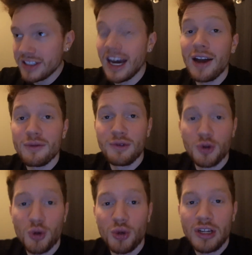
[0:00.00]
Got
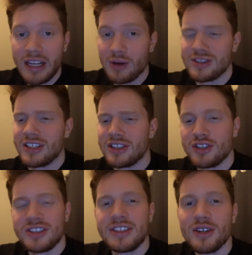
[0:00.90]
food, and I was like
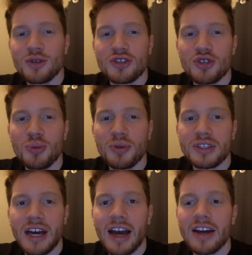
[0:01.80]
still super
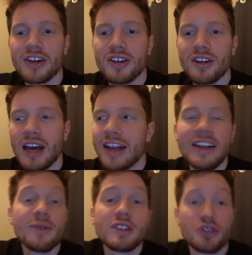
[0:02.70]
tired. I
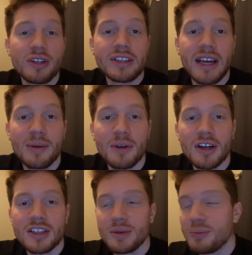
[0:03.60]
didn't even drink that
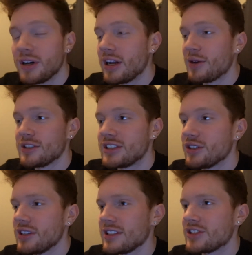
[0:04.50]
much, but I was
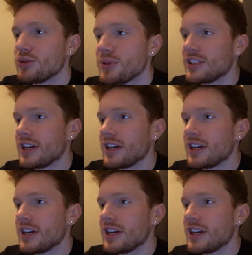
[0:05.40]
still like super